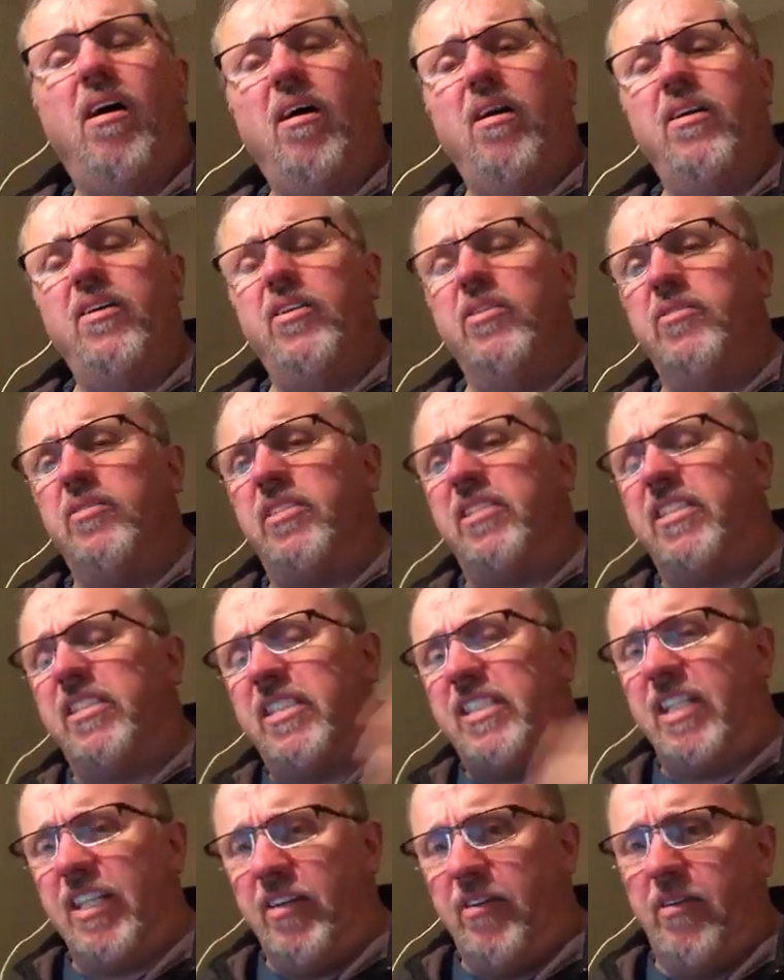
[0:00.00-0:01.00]
Are you
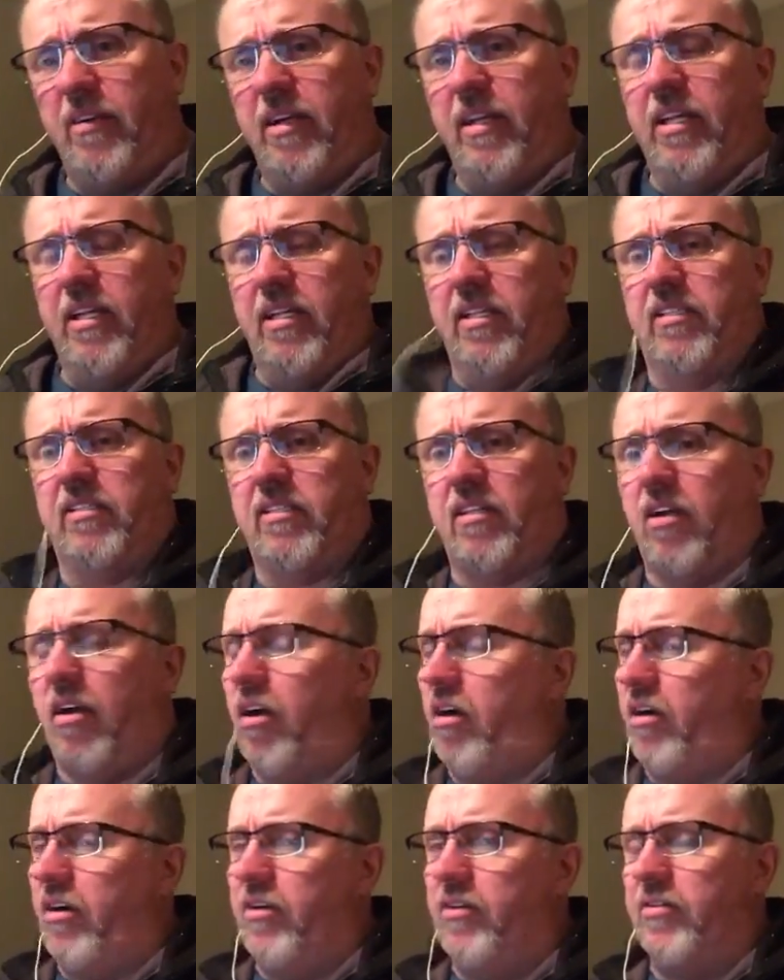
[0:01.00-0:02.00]
serious?
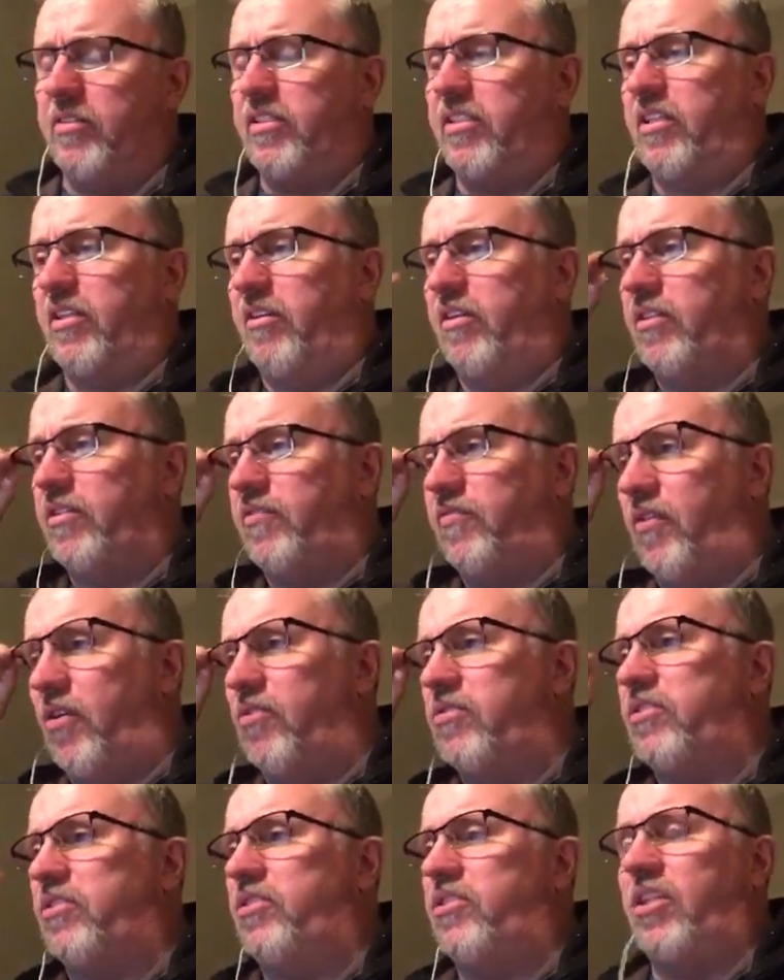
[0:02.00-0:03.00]
Are you serious?
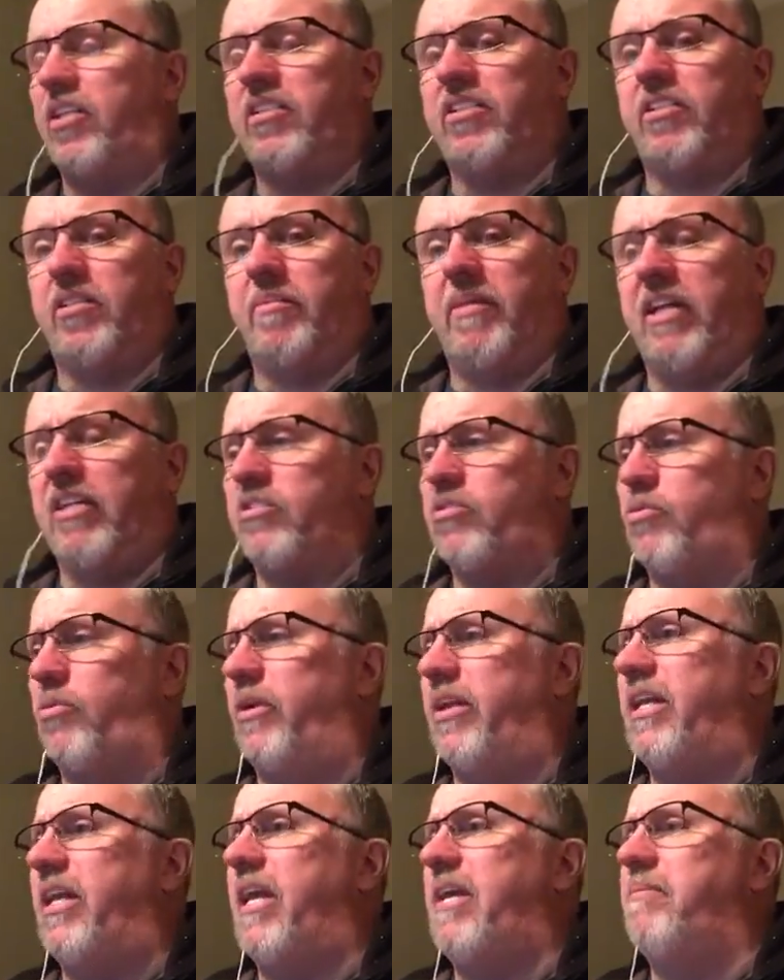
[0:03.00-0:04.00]
Folks, just about
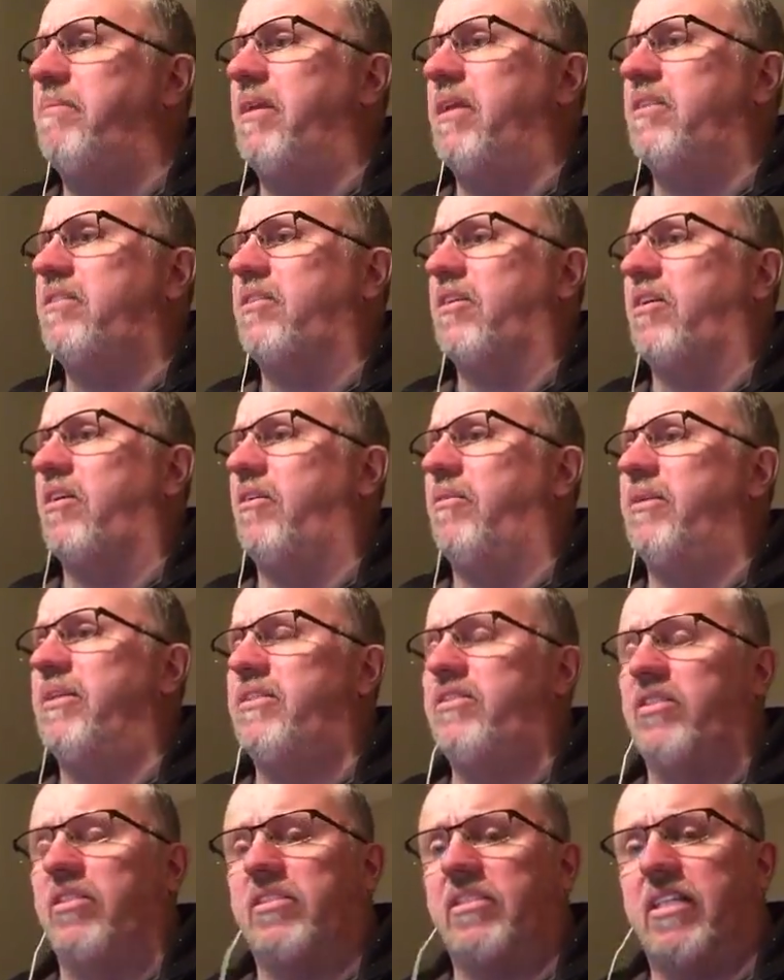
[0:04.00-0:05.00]
28 minutes ago, we
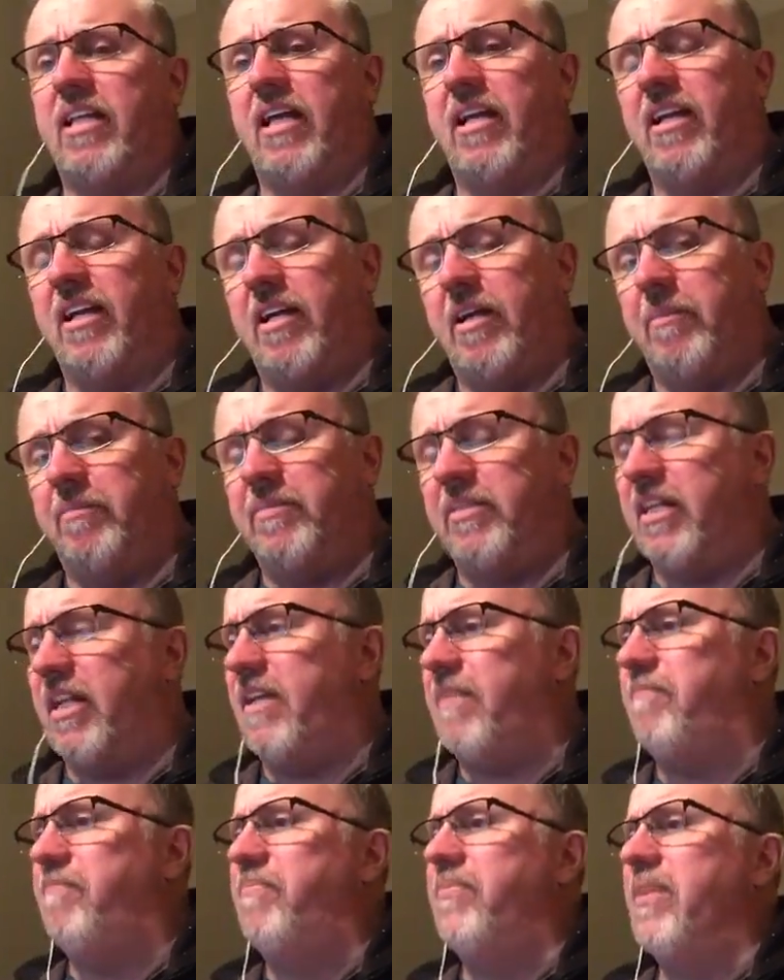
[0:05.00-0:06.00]
just got an
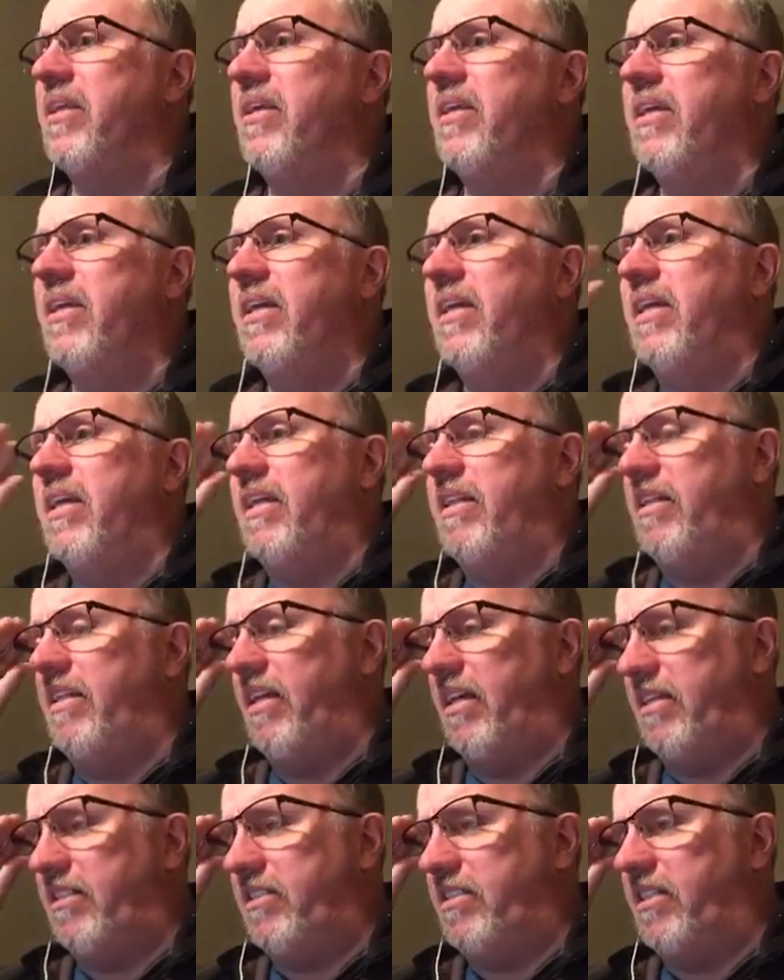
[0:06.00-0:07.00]
update
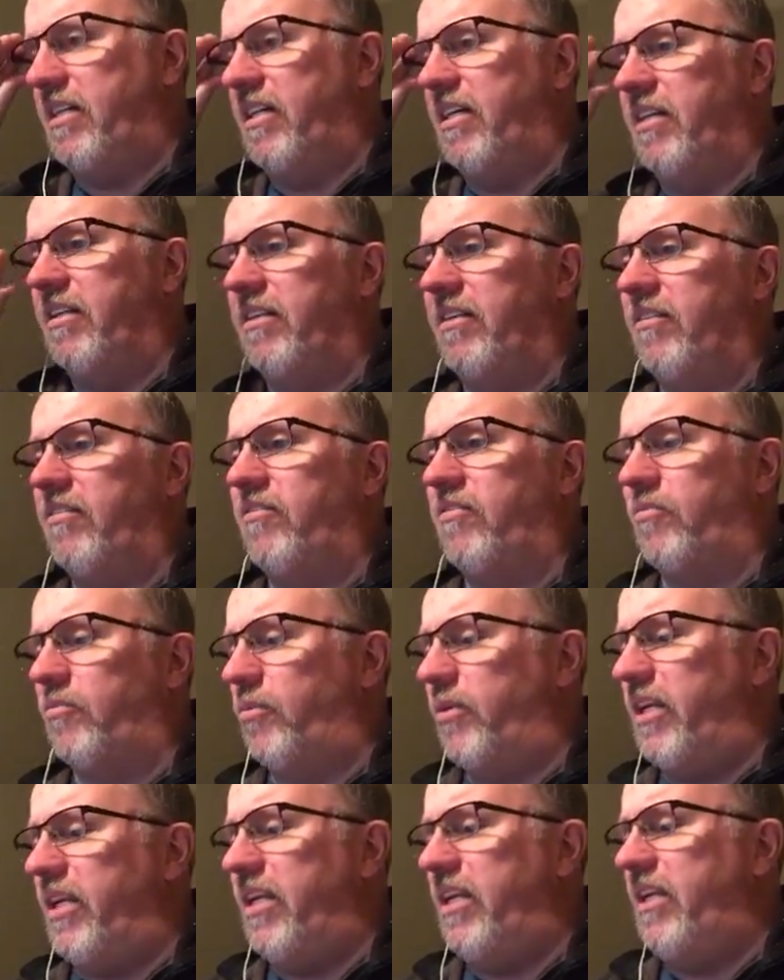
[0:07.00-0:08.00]
that the
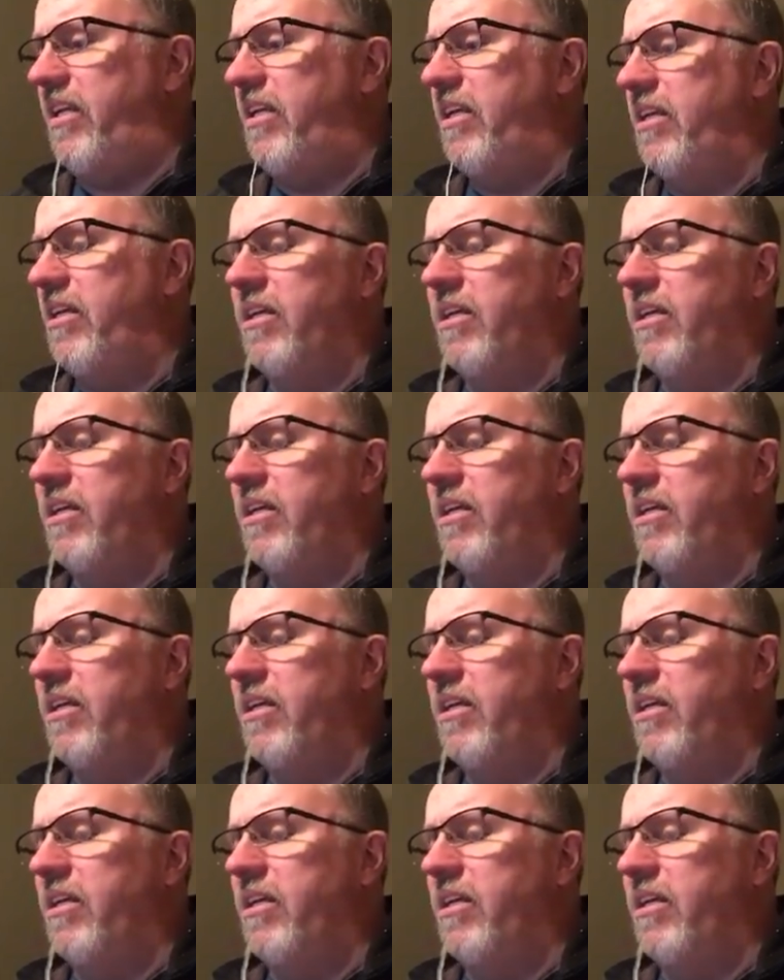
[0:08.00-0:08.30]
three